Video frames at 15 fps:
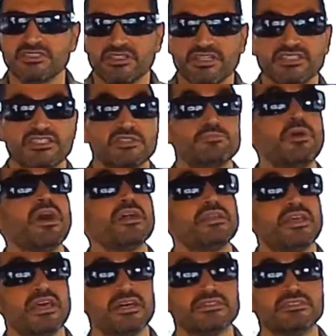So he has this
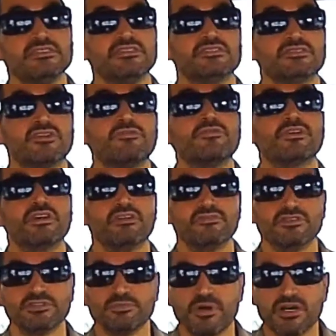podcast he does called Recovery is